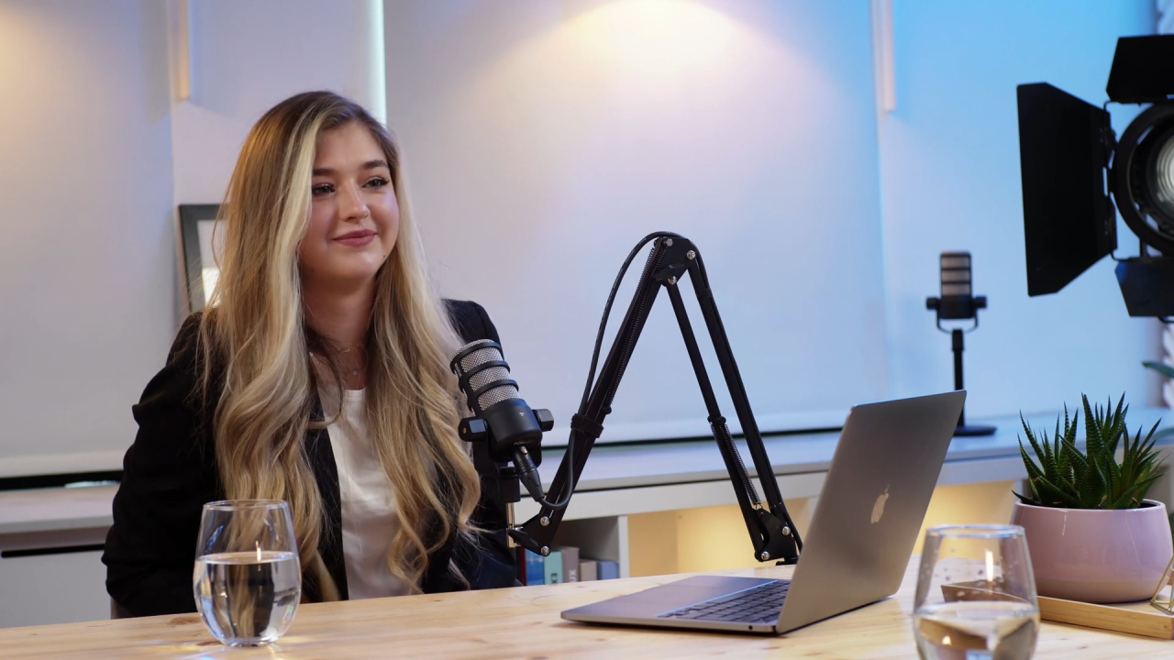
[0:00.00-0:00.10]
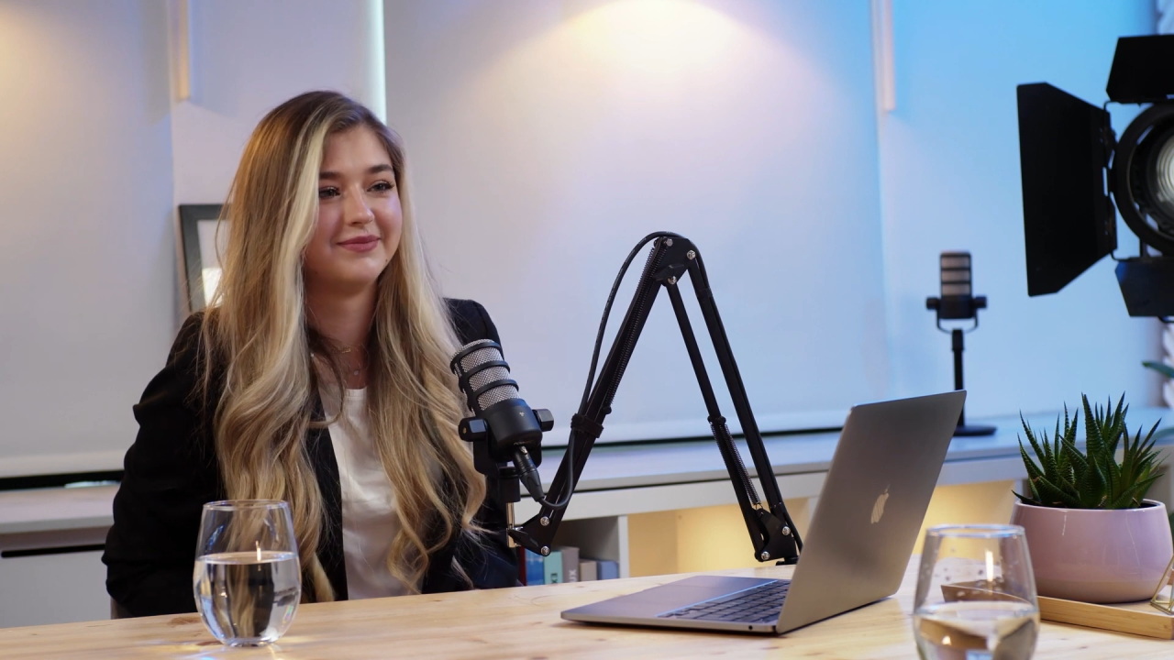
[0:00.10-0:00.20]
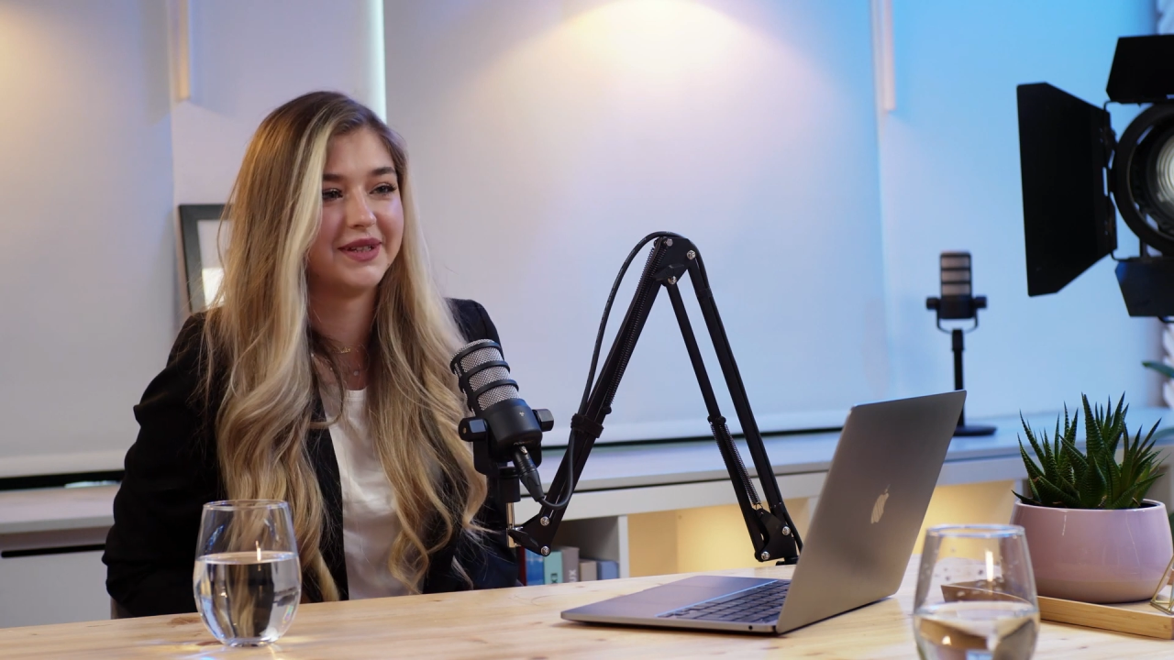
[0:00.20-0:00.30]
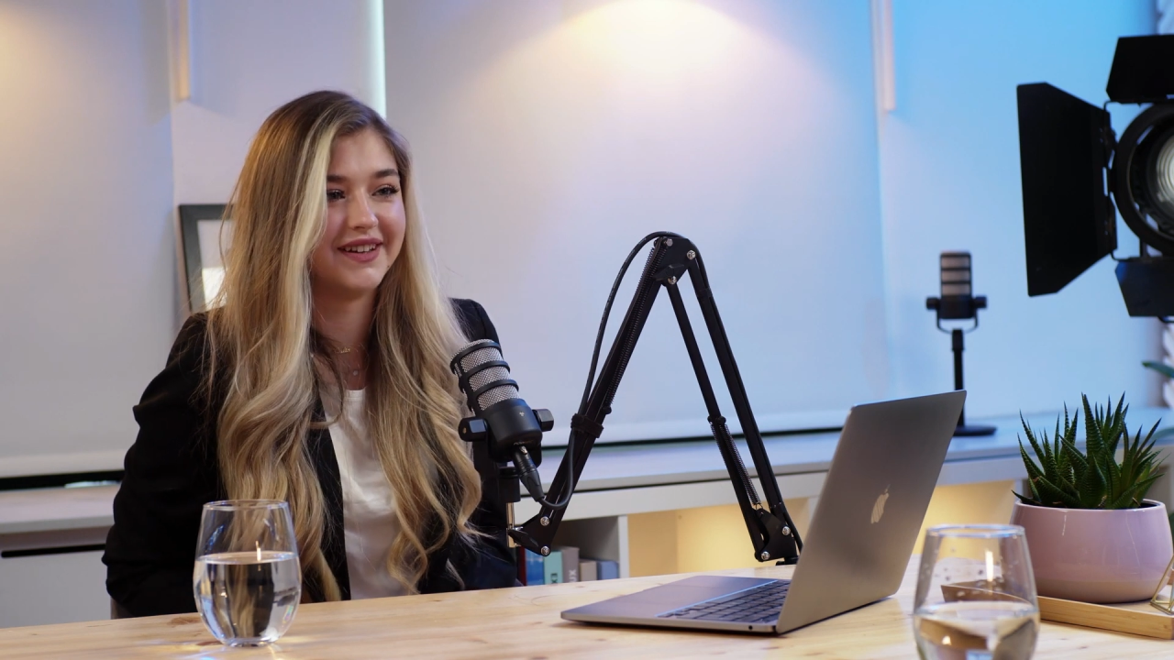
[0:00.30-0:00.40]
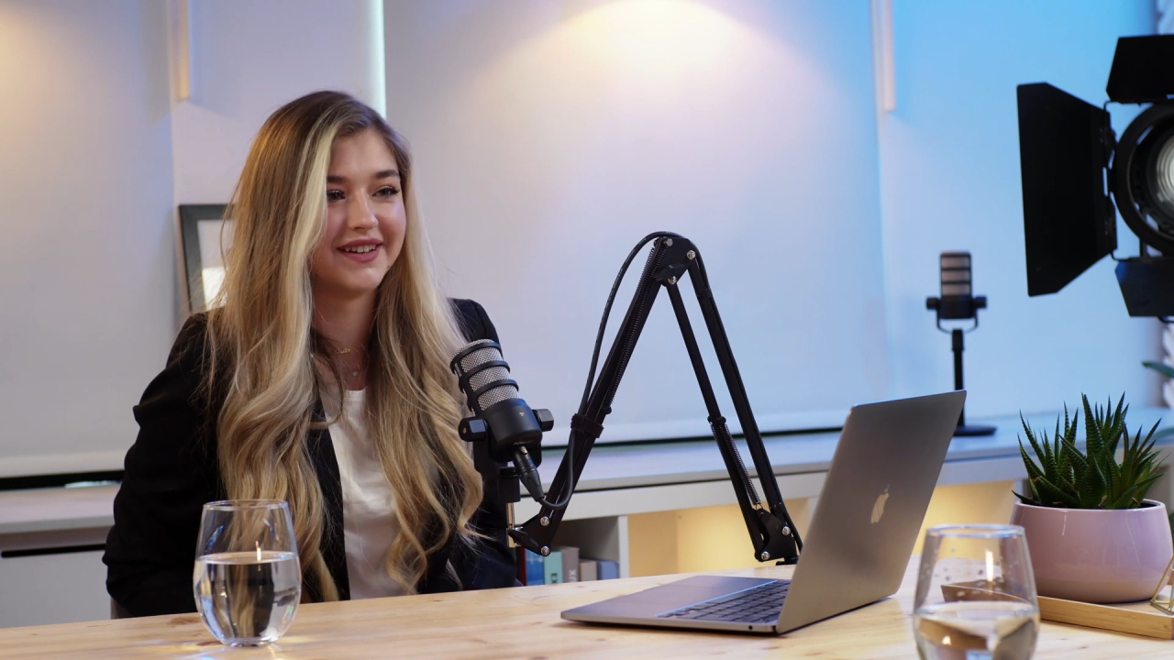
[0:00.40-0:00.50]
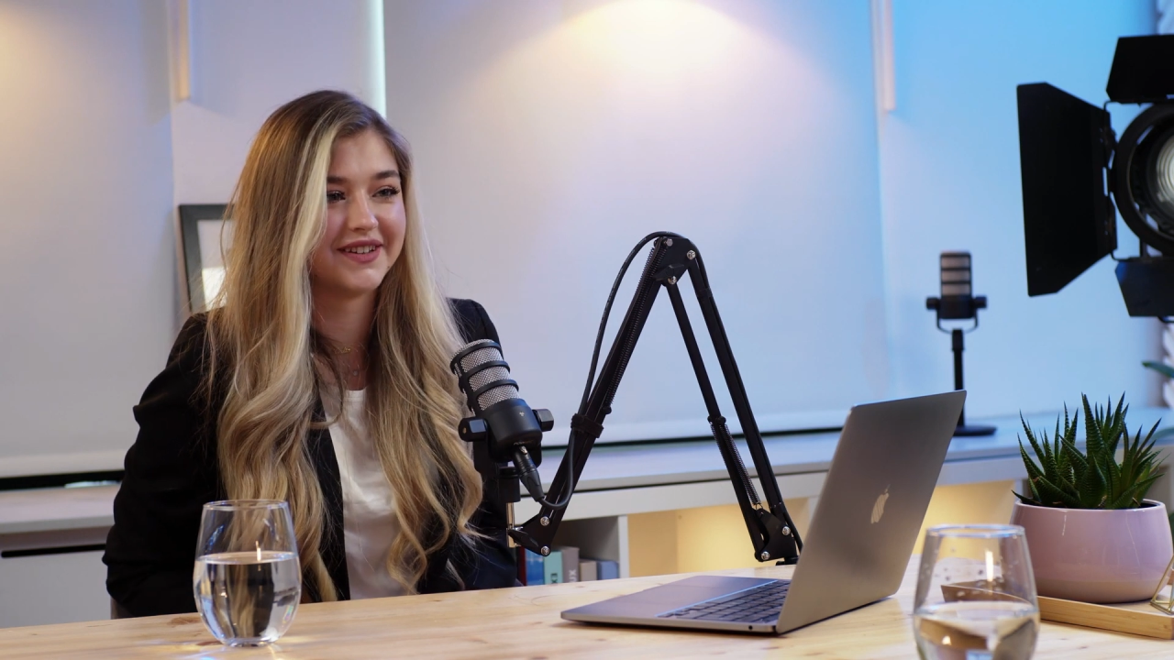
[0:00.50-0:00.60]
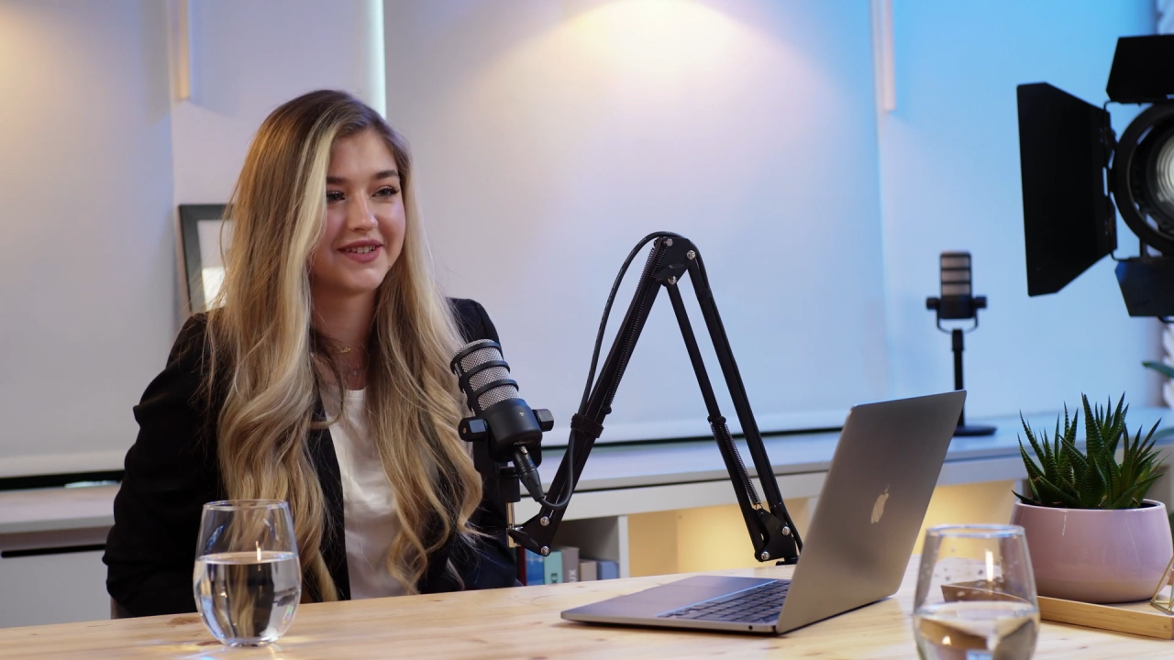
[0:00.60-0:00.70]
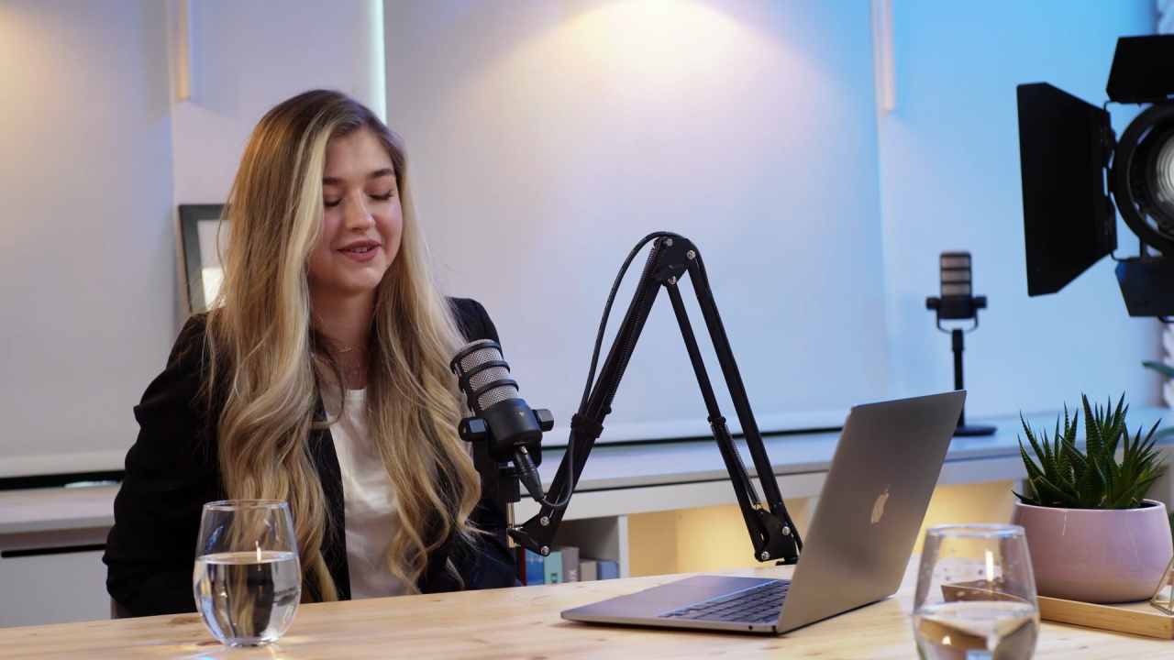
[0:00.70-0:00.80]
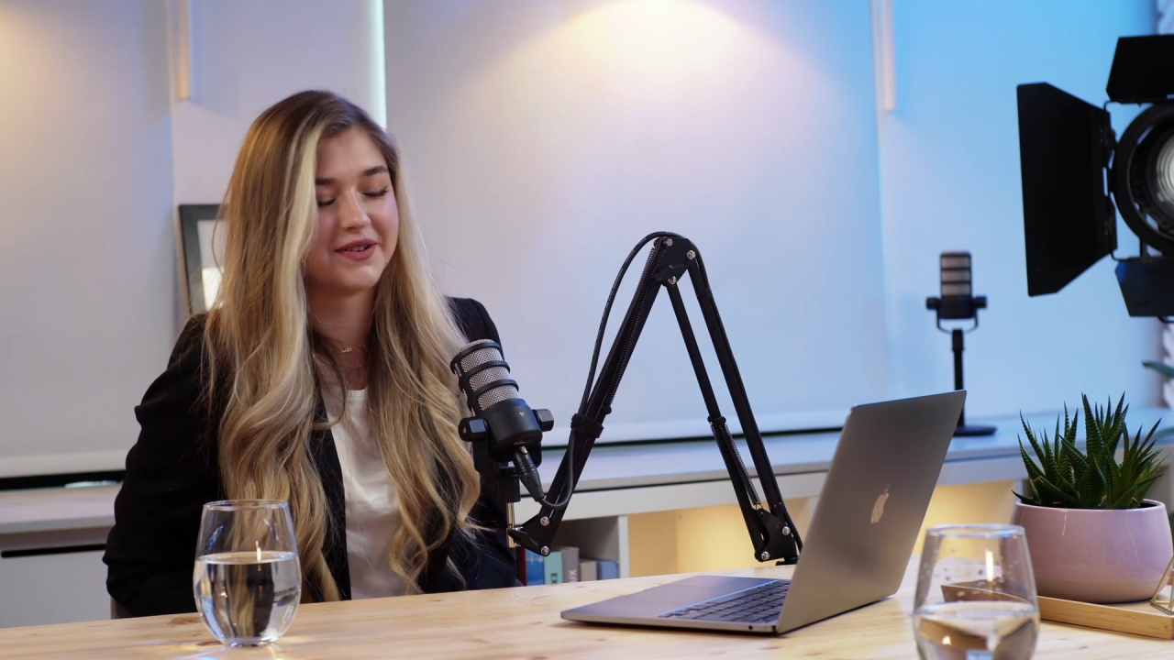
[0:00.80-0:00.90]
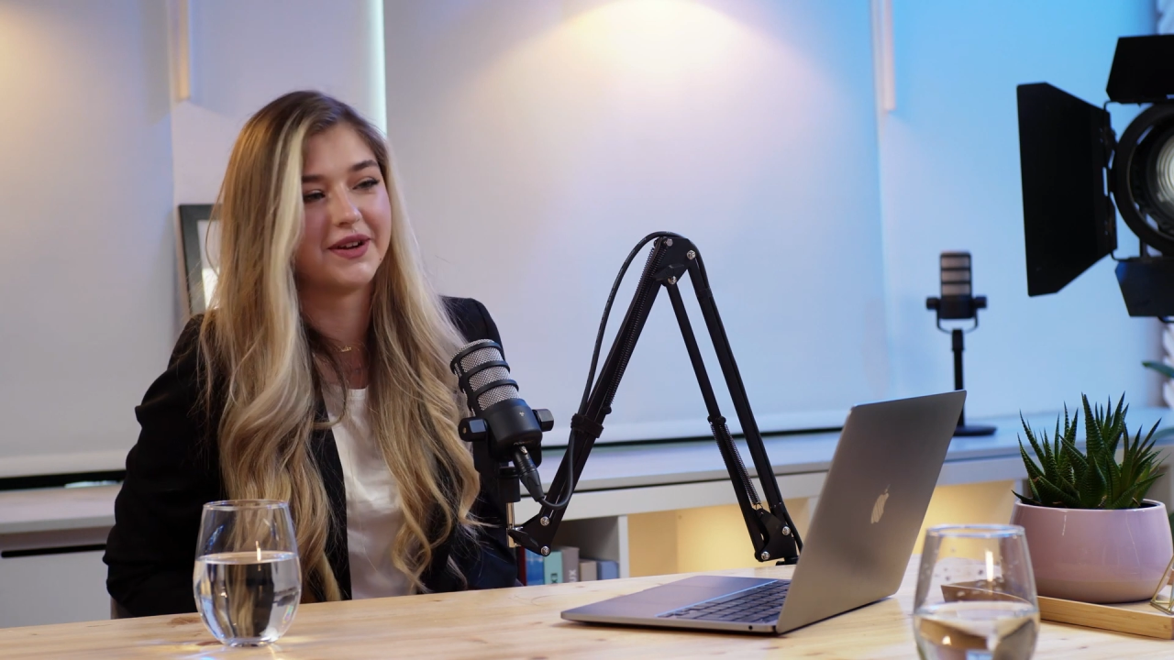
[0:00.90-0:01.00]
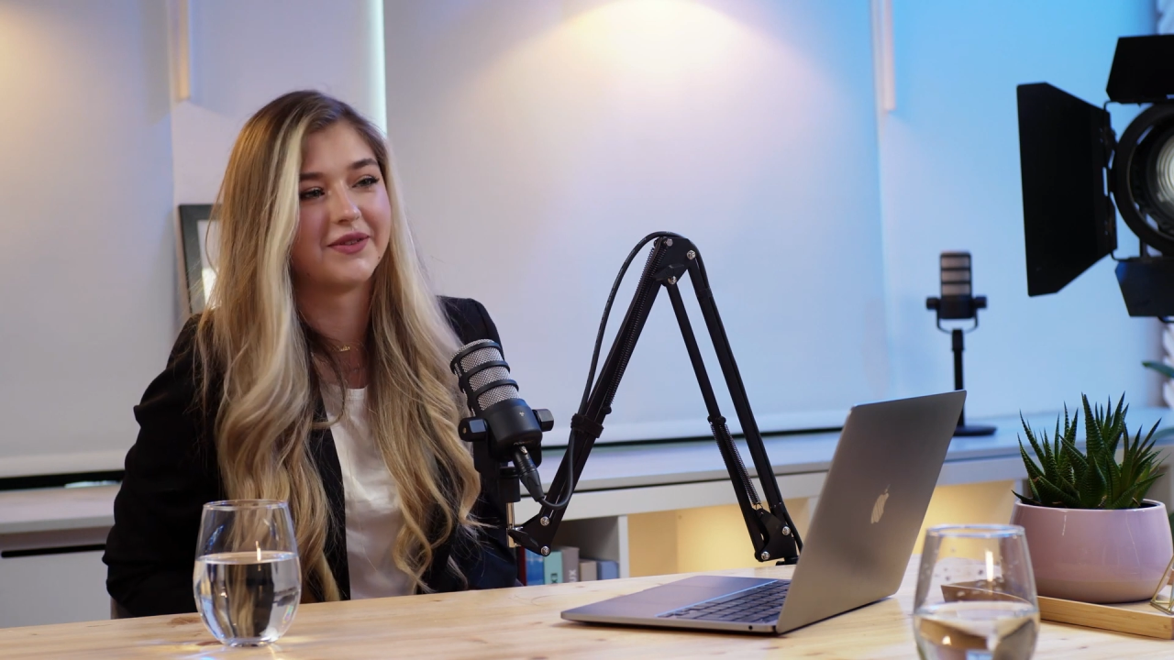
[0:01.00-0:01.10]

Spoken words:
pediatric surgery